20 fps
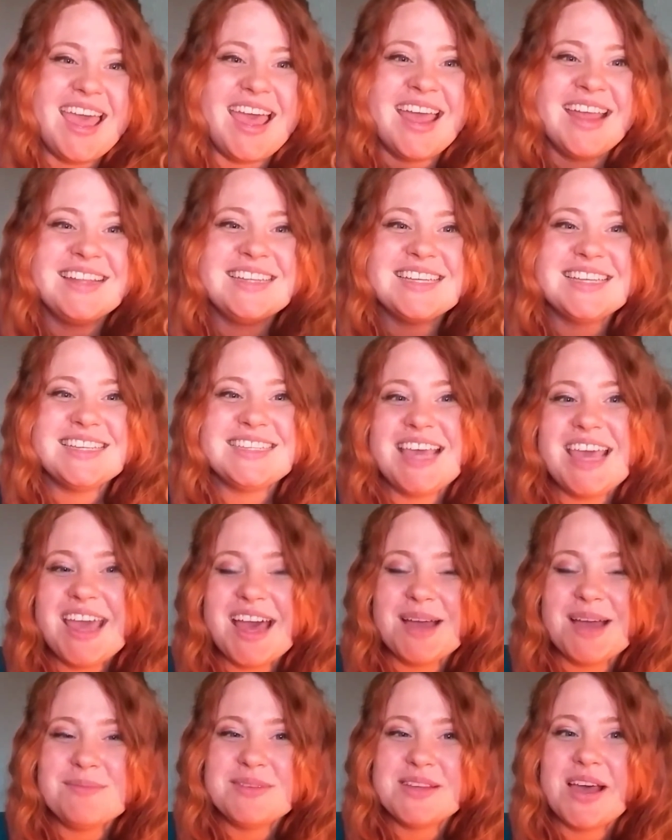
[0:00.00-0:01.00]
And today
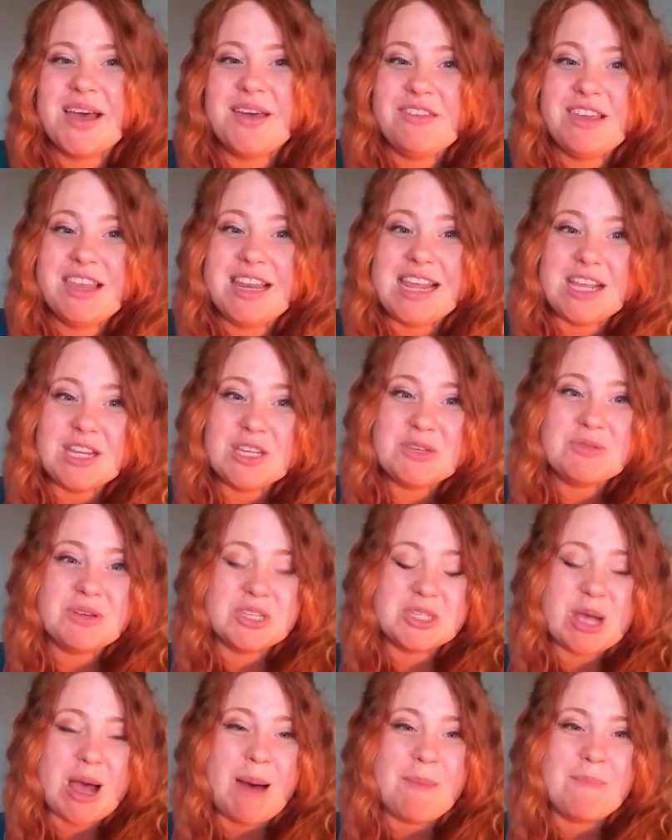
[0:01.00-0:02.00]
I'm diving into a
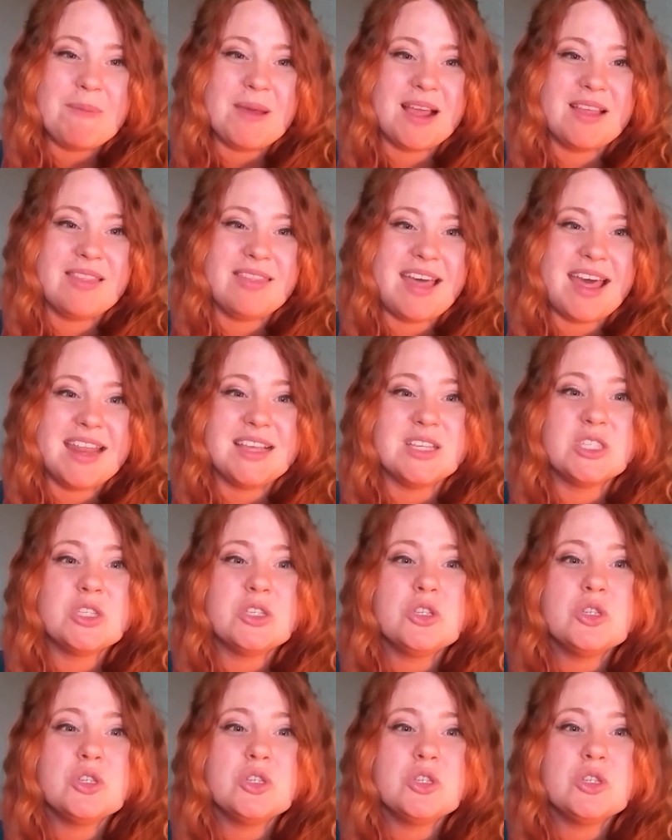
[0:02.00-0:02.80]
topic that is